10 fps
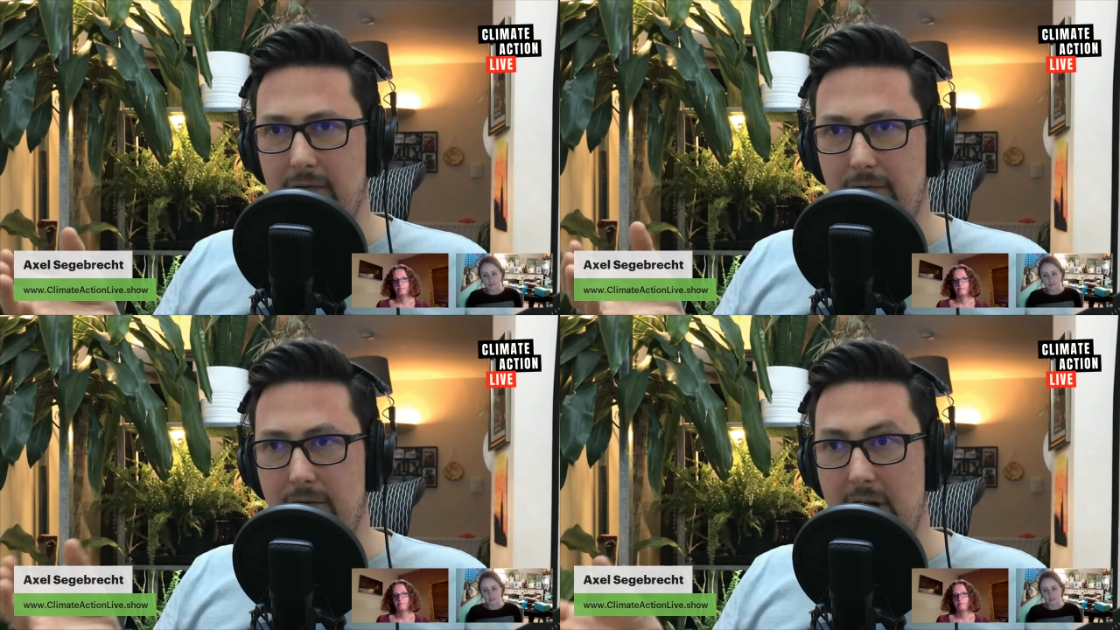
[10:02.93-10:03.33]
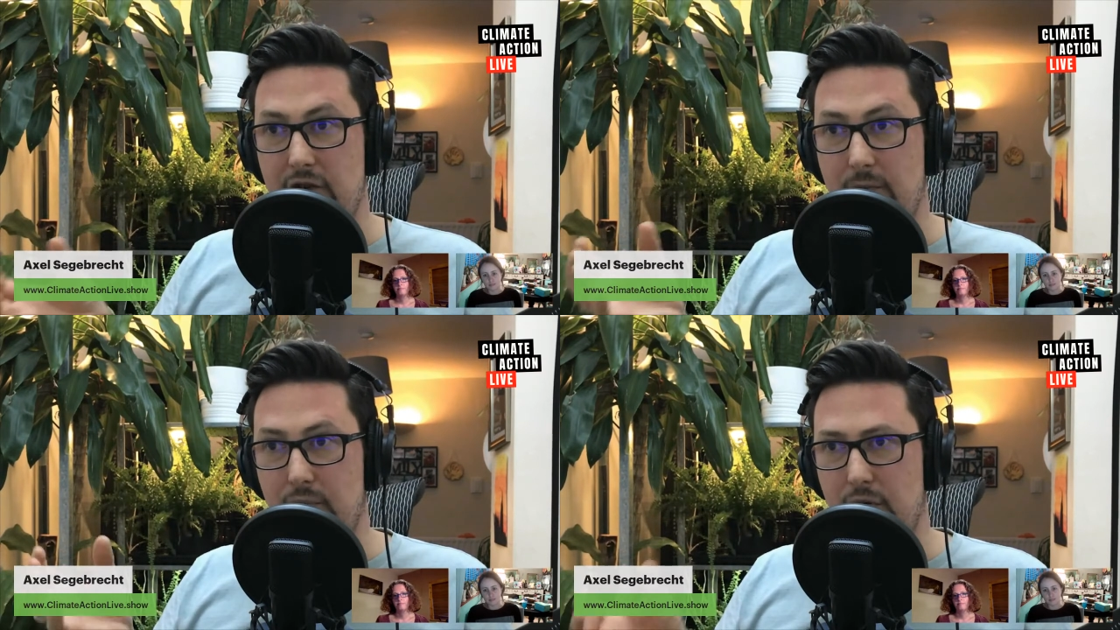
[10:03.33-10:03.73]
fresh
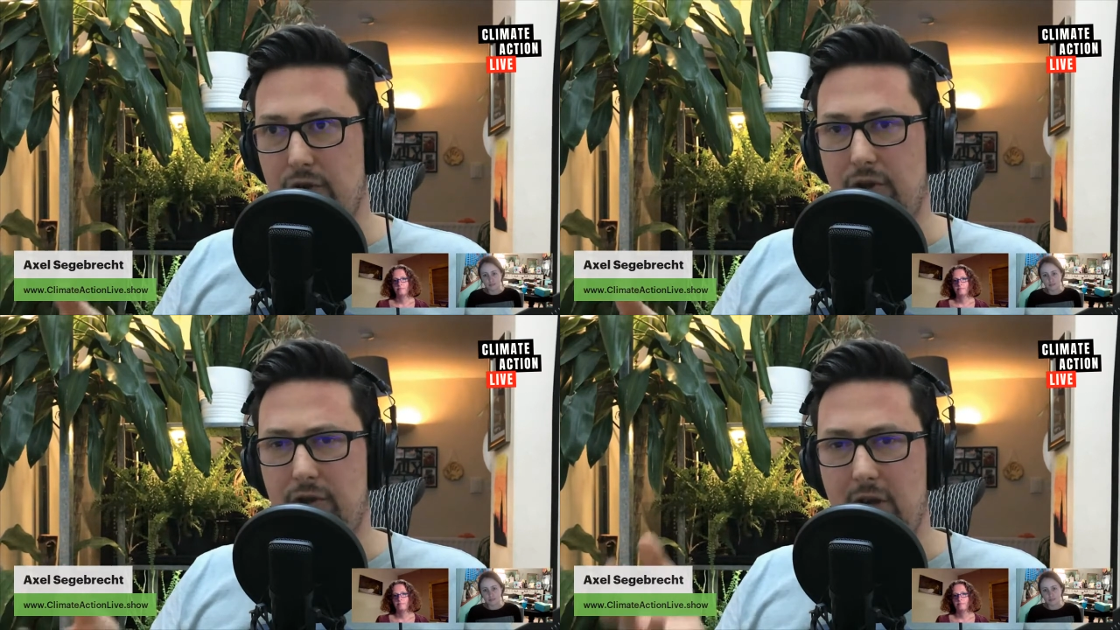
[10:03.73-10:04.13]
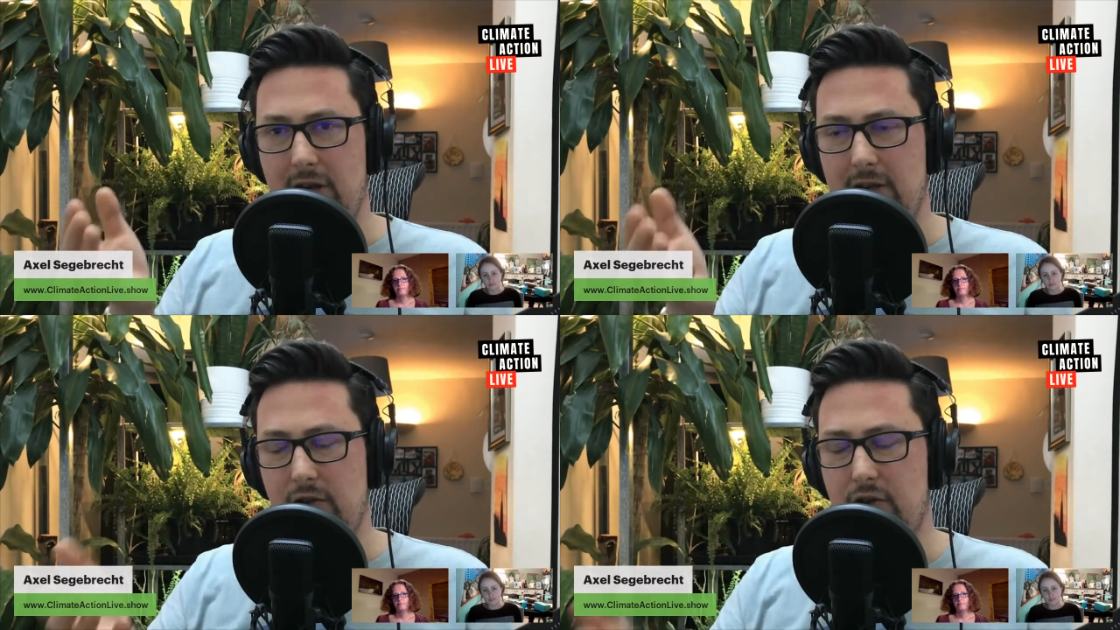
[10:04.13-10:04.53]
produce?
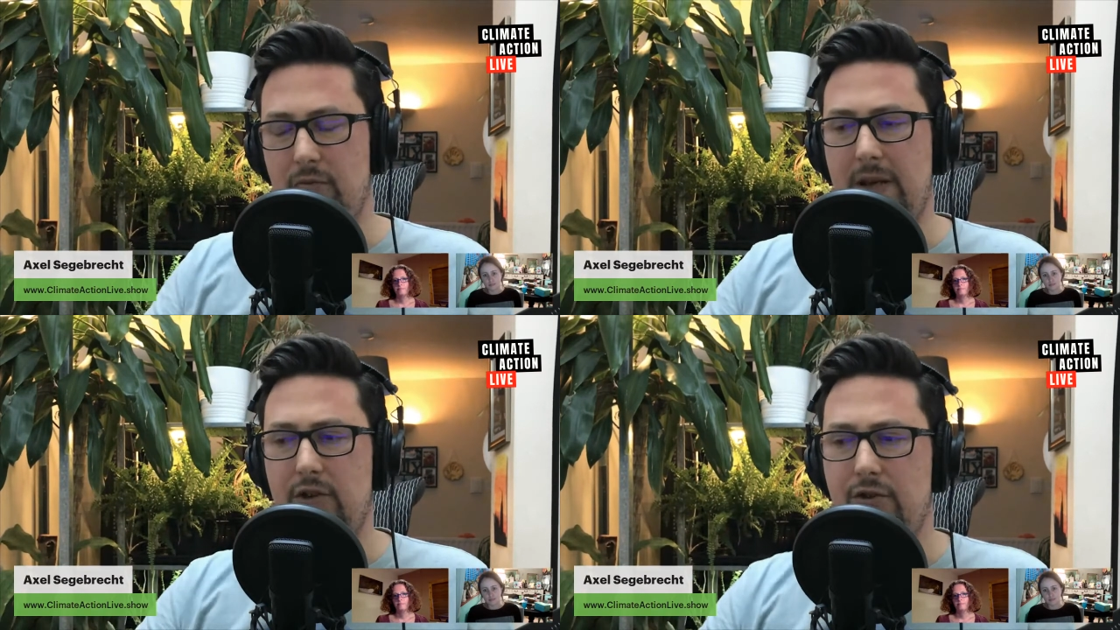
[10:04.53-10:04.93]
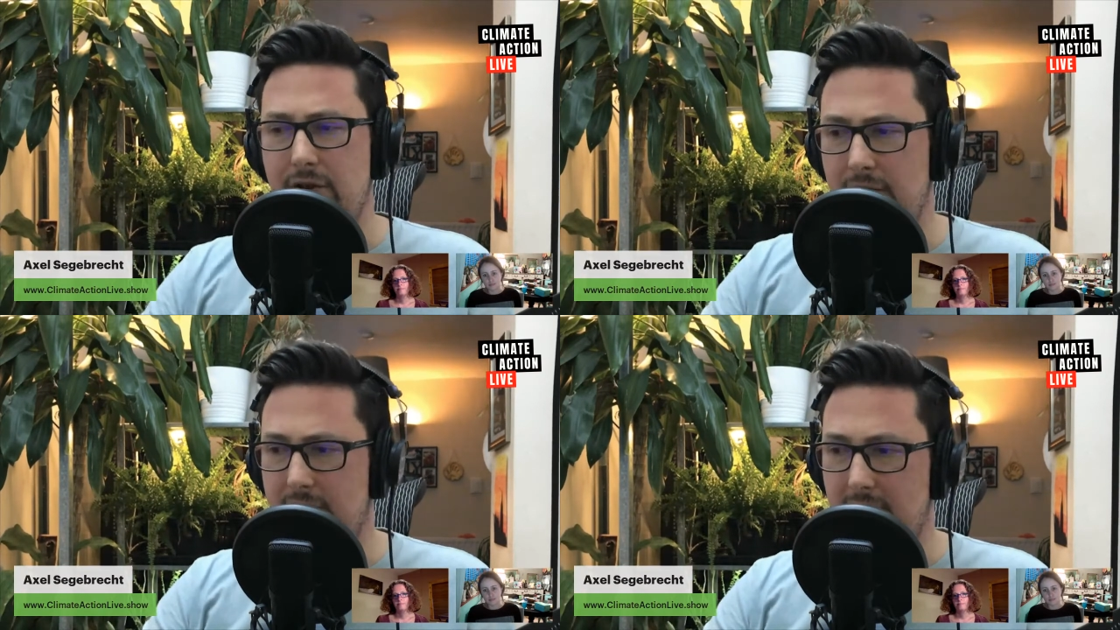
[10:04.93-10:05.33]
Jill
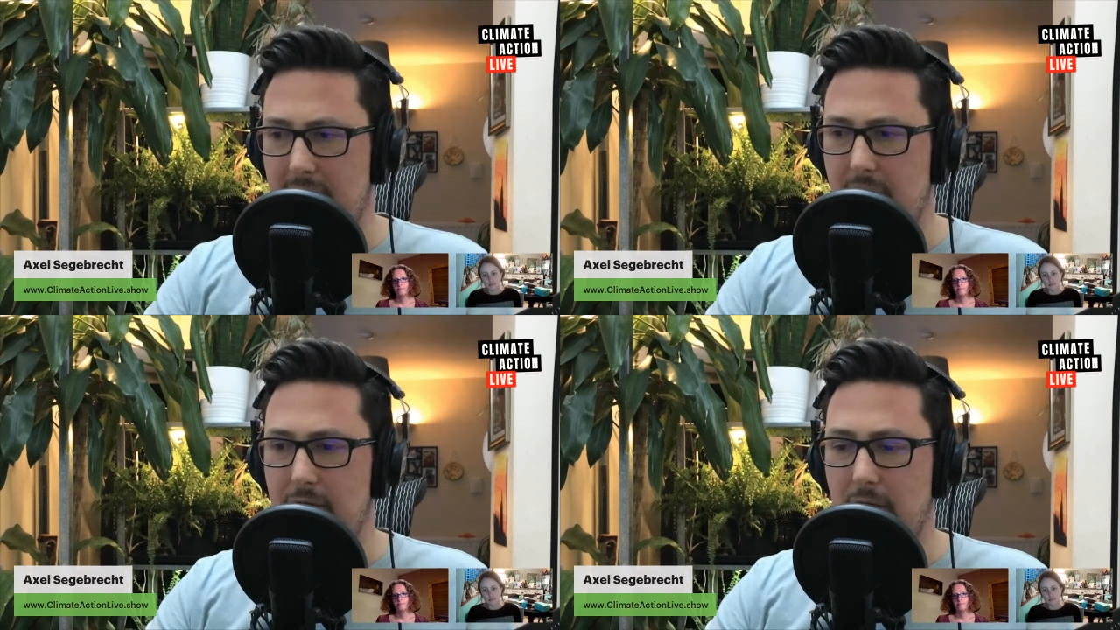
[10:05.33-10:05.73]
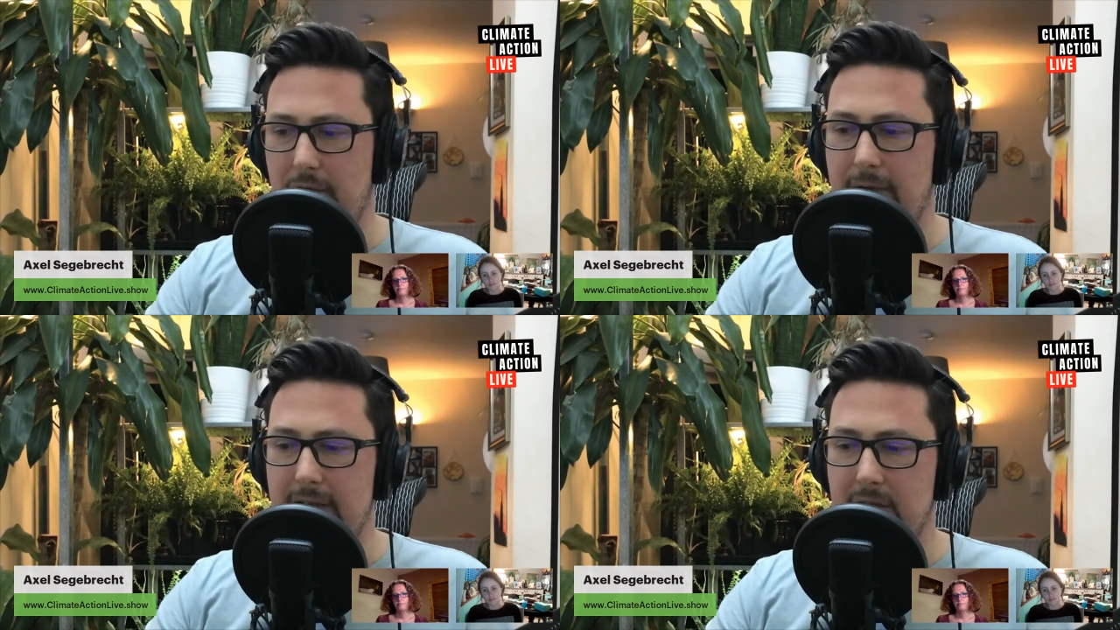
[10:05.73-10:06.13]
mentioned you've got
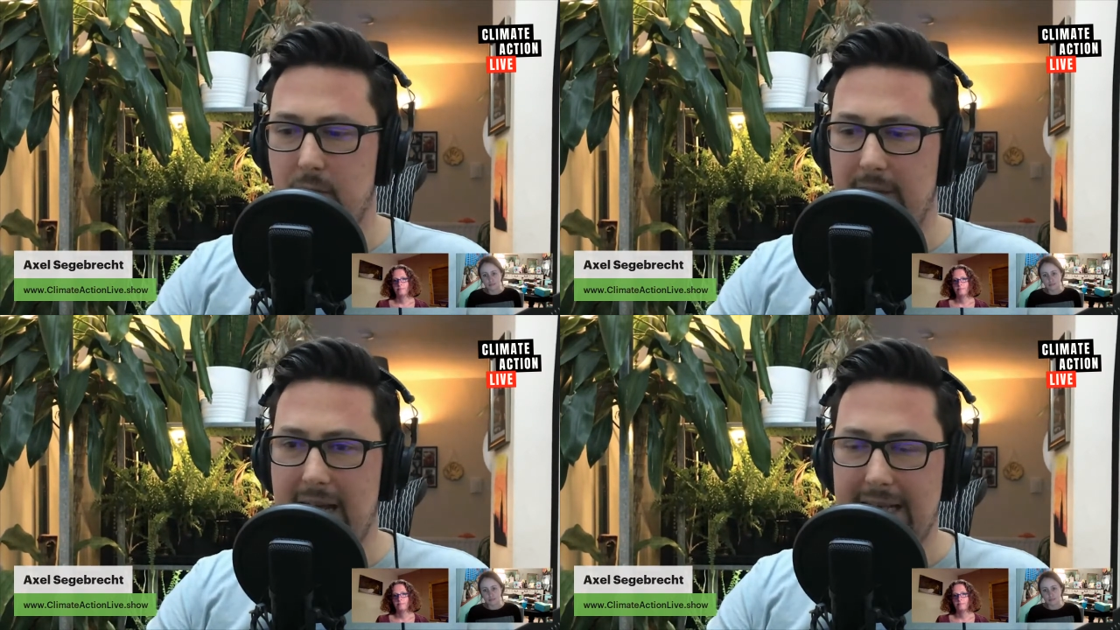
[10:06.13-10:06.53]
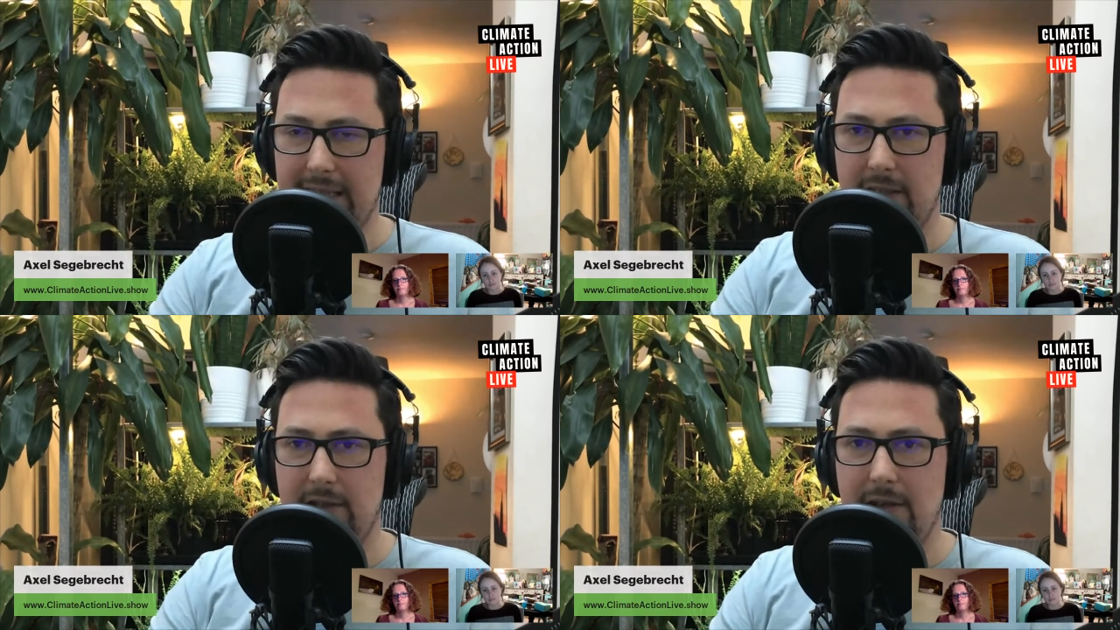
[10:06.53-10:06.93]
friends with
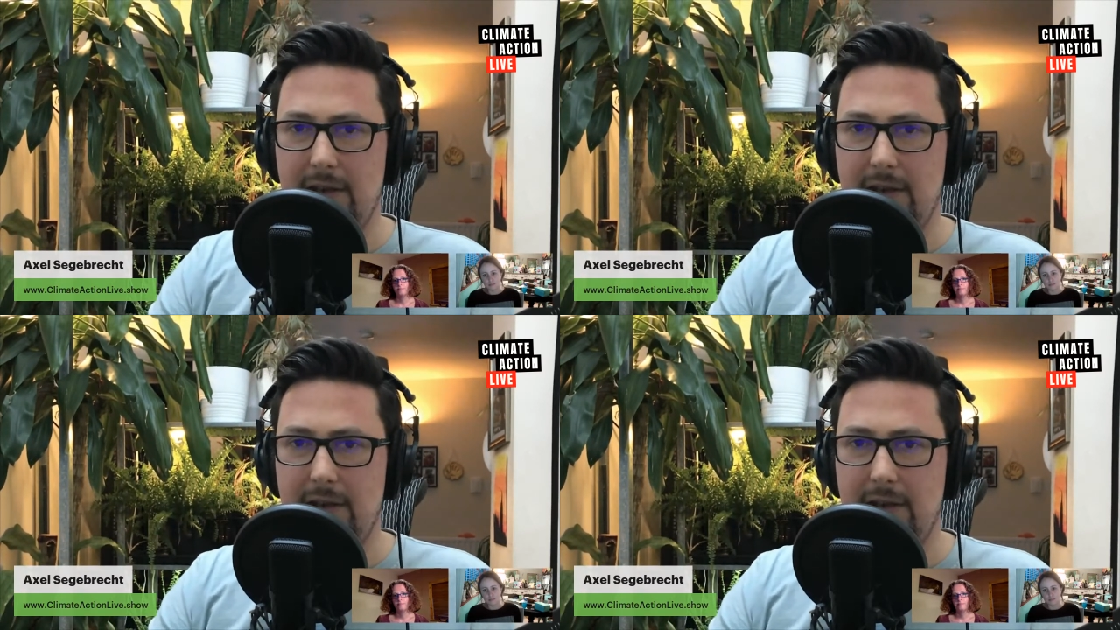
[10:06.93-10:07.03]
hens.